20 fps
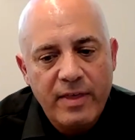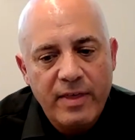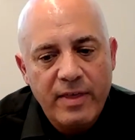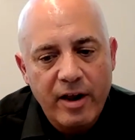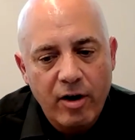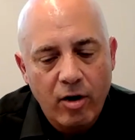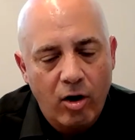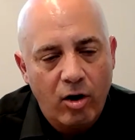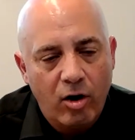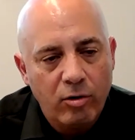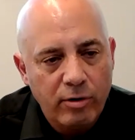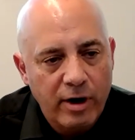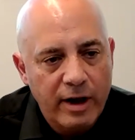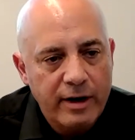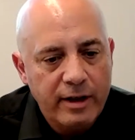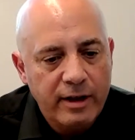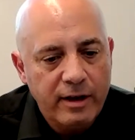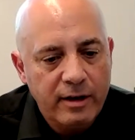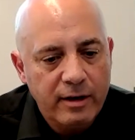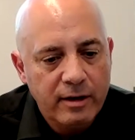that
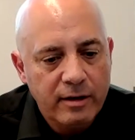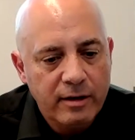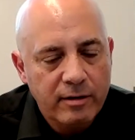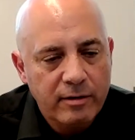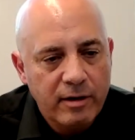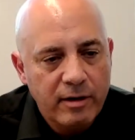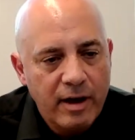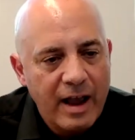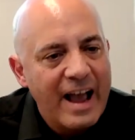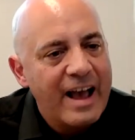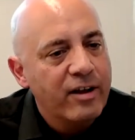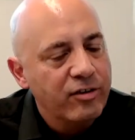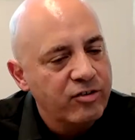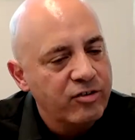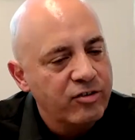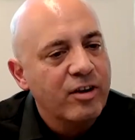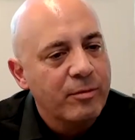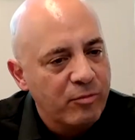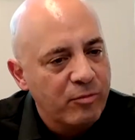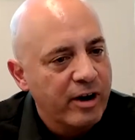already
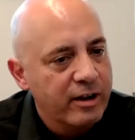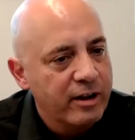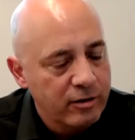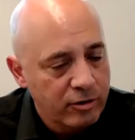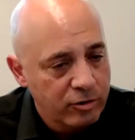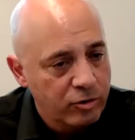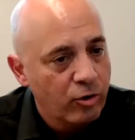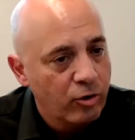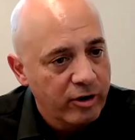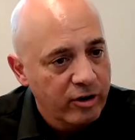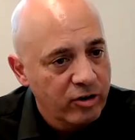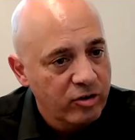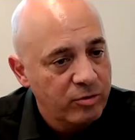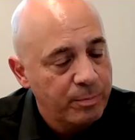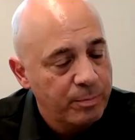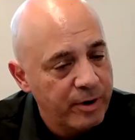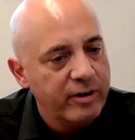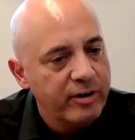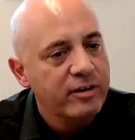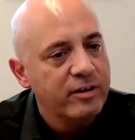has some regulatory
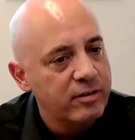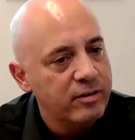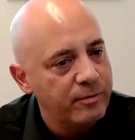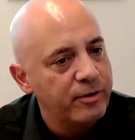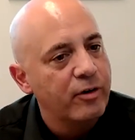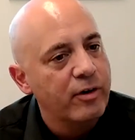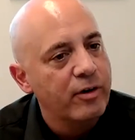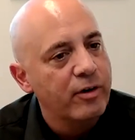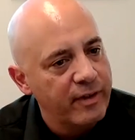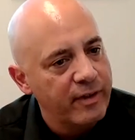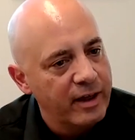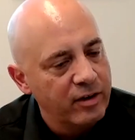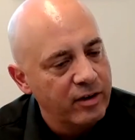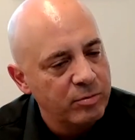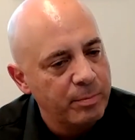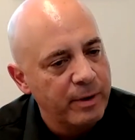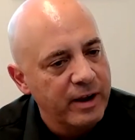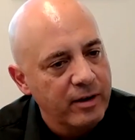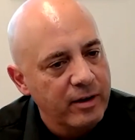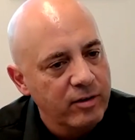experience if you're in that
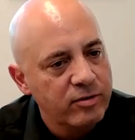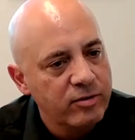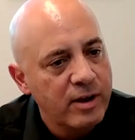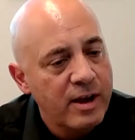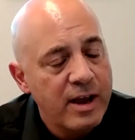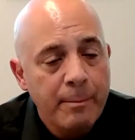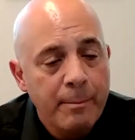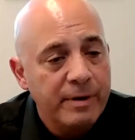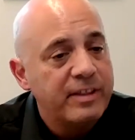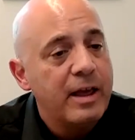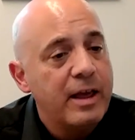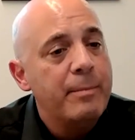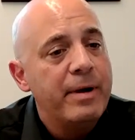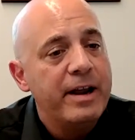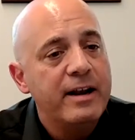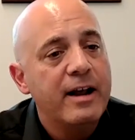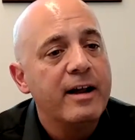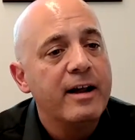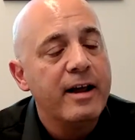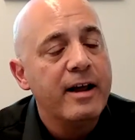space, but they
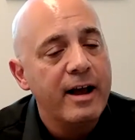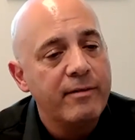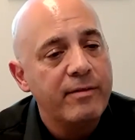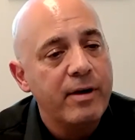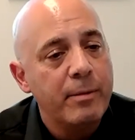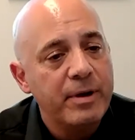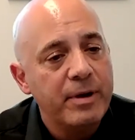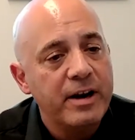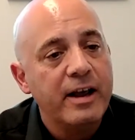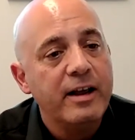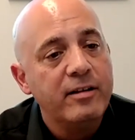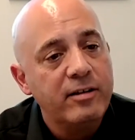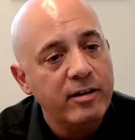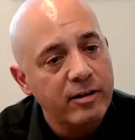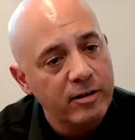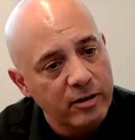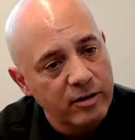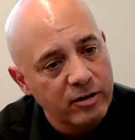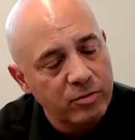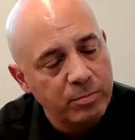may not have M&A
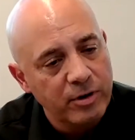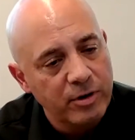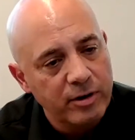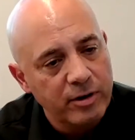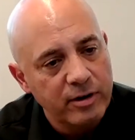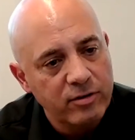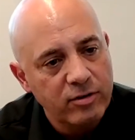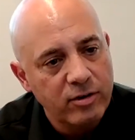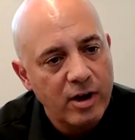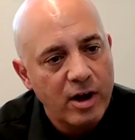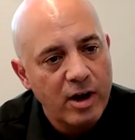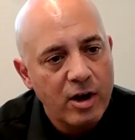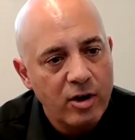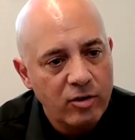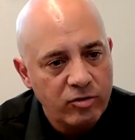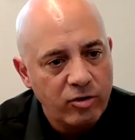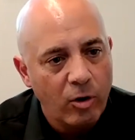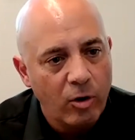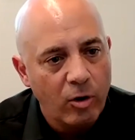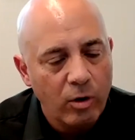deal experience.
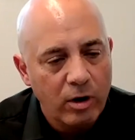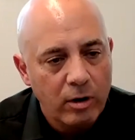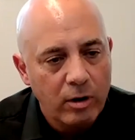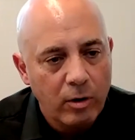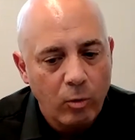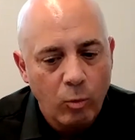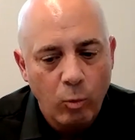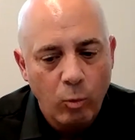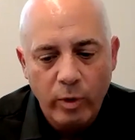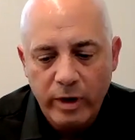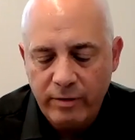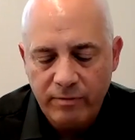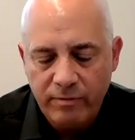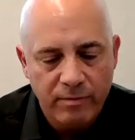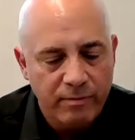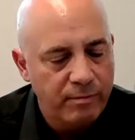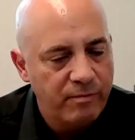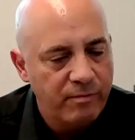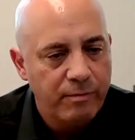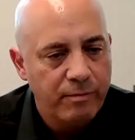So we've
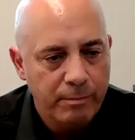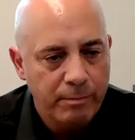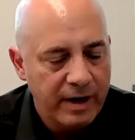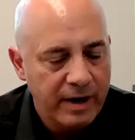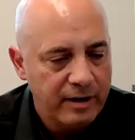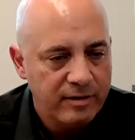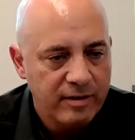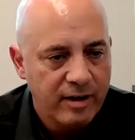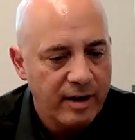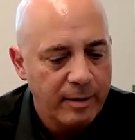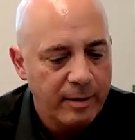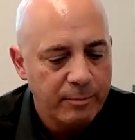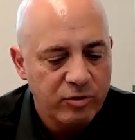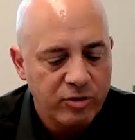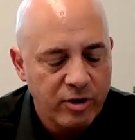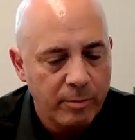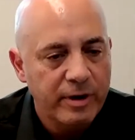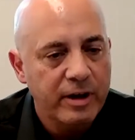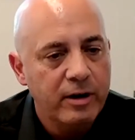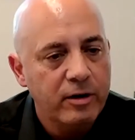many times
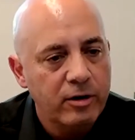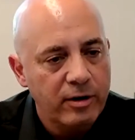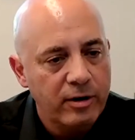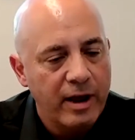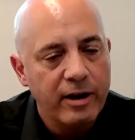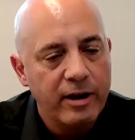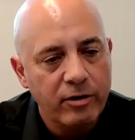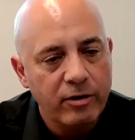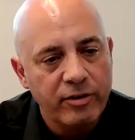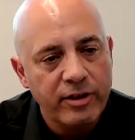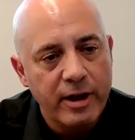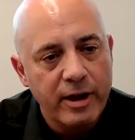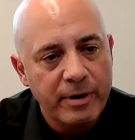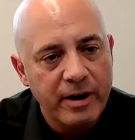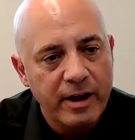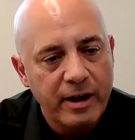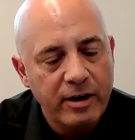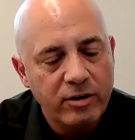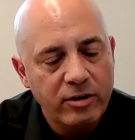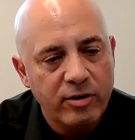come in to handle the
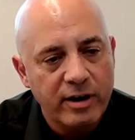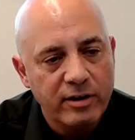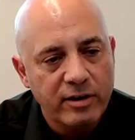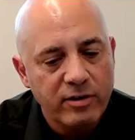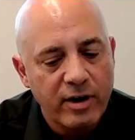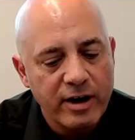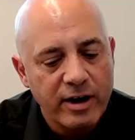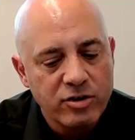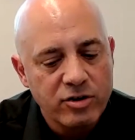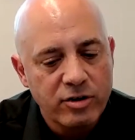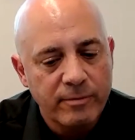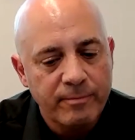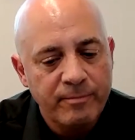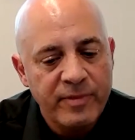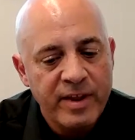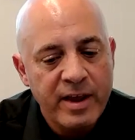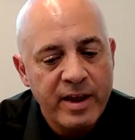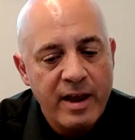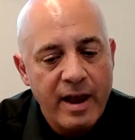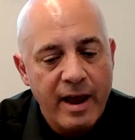M&A transaction,
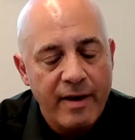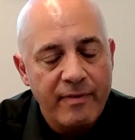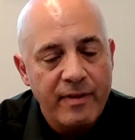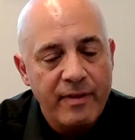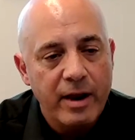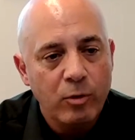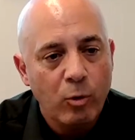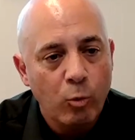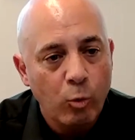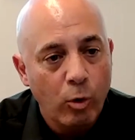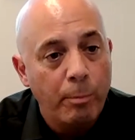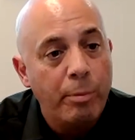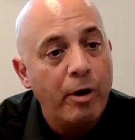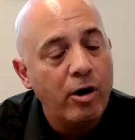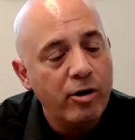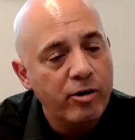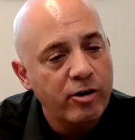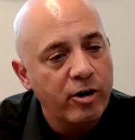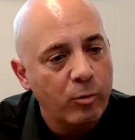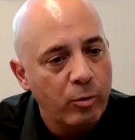and then we'll
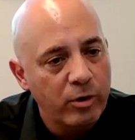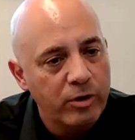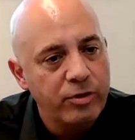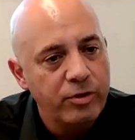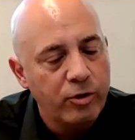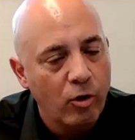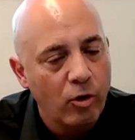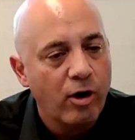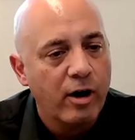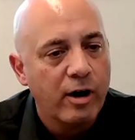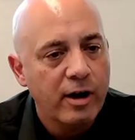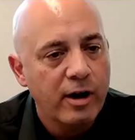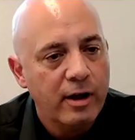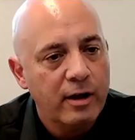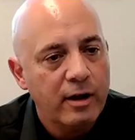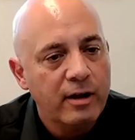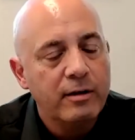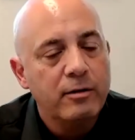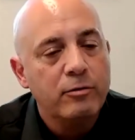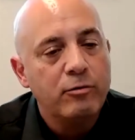partner with your
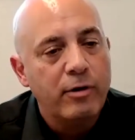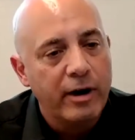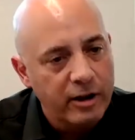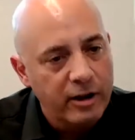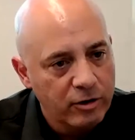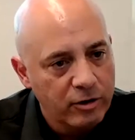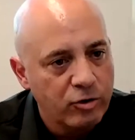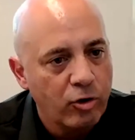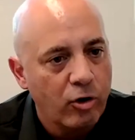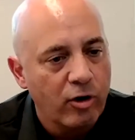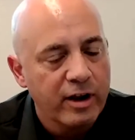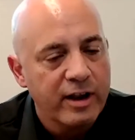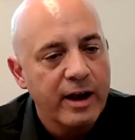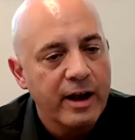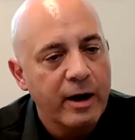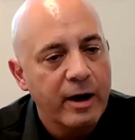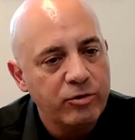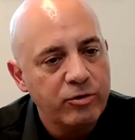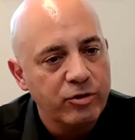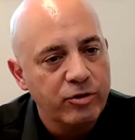regulatory
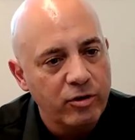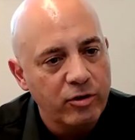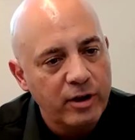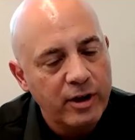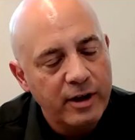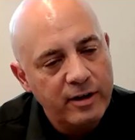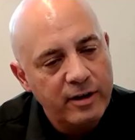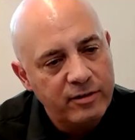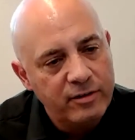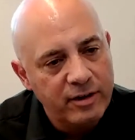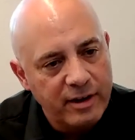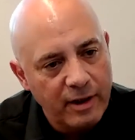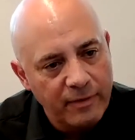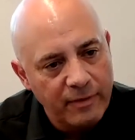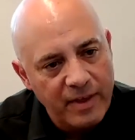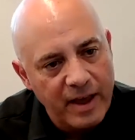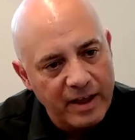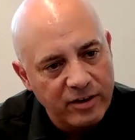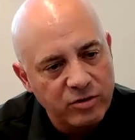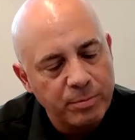counsel to
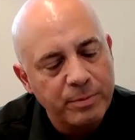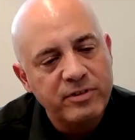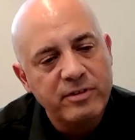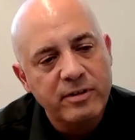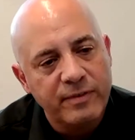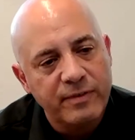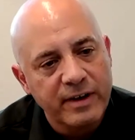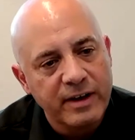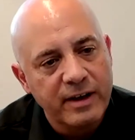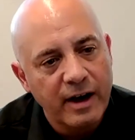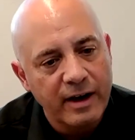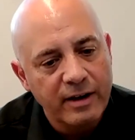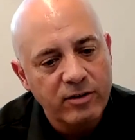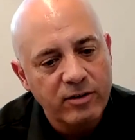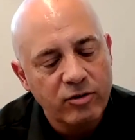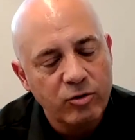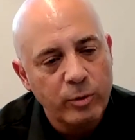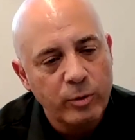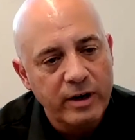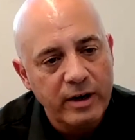get that specific
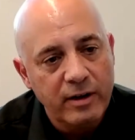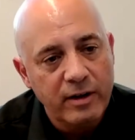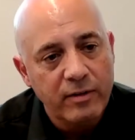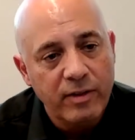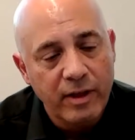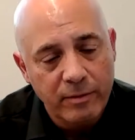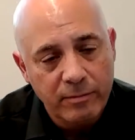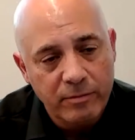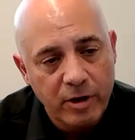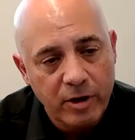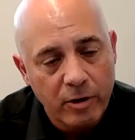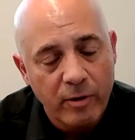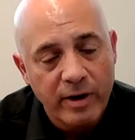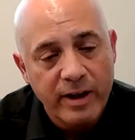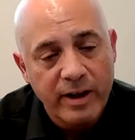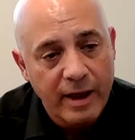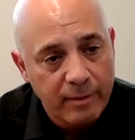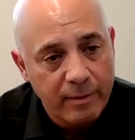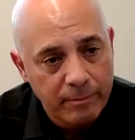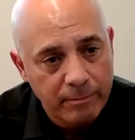guidance we need that,
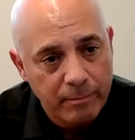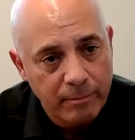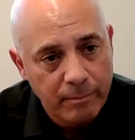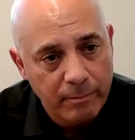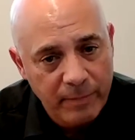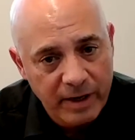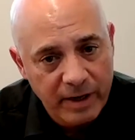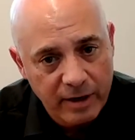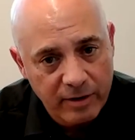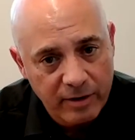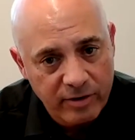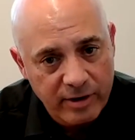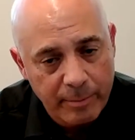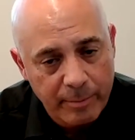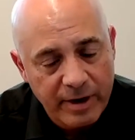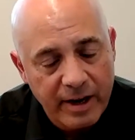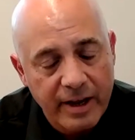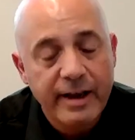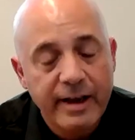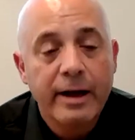again, me as the
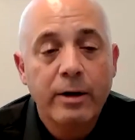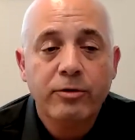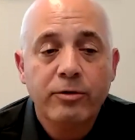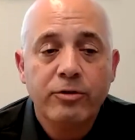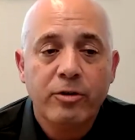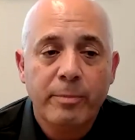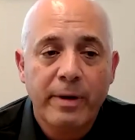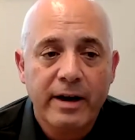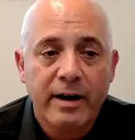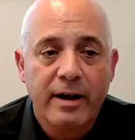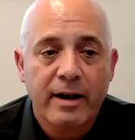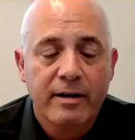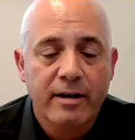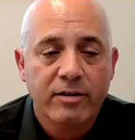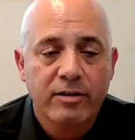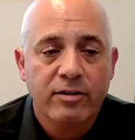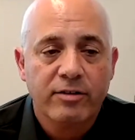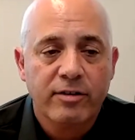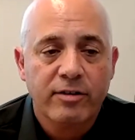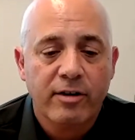M&A counsel may not
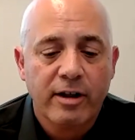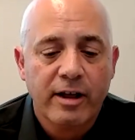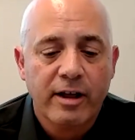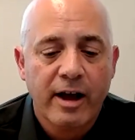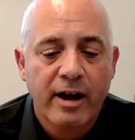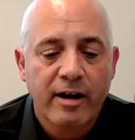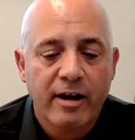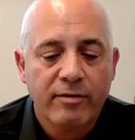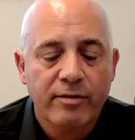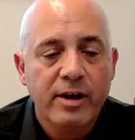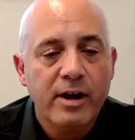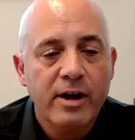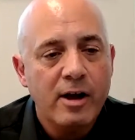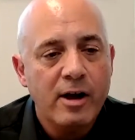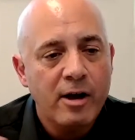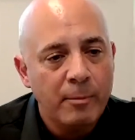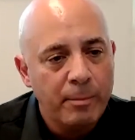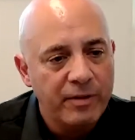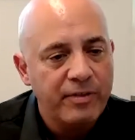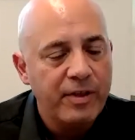necessarily have,
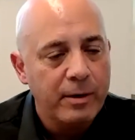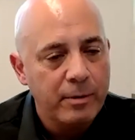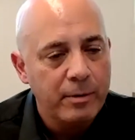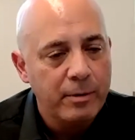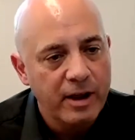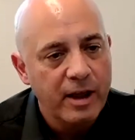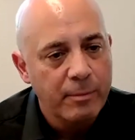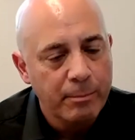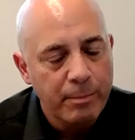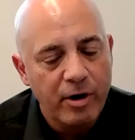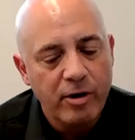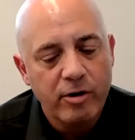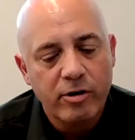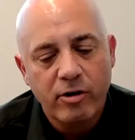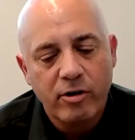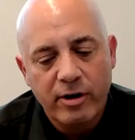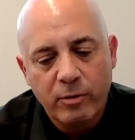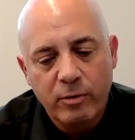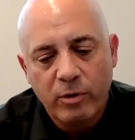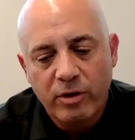but then again,
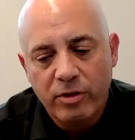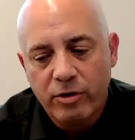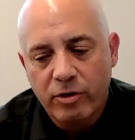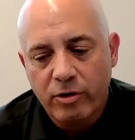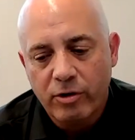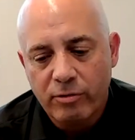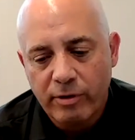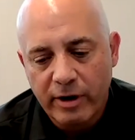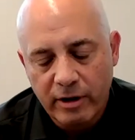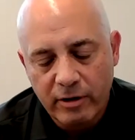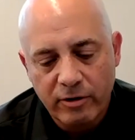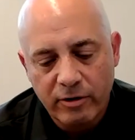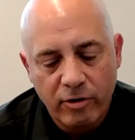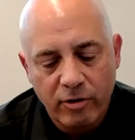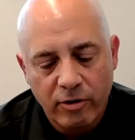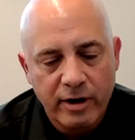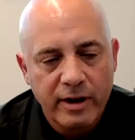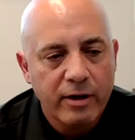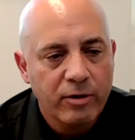partnering with your regulatory